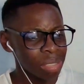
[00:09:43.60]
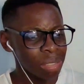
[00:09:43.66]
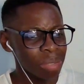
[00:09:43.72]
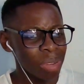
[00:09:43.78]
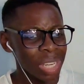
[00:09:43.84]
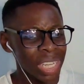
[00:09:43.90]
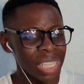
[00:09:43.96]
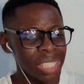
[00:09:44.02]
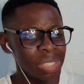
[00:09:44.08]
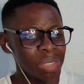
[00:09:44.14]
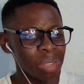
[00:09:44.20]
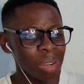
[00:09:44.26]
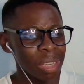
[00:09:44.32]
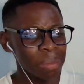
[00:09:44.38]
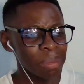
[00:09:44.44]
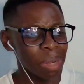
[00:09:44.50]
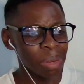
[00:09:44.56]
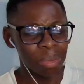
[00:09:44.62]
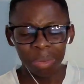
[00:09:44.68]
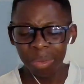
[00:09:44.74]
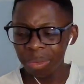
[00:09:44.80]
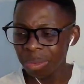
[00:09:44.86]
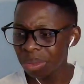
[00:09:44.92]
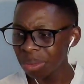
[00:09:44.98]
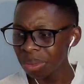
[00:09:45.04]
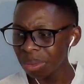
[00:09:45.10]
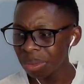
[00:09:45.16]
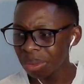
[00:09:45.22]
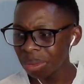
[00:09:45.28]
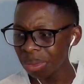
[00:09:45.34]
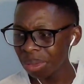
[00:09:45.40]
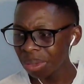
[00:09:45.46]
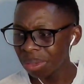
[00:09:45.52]
What is he talking
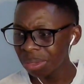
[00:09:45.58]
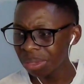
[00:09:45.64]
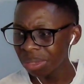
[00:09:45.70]
about?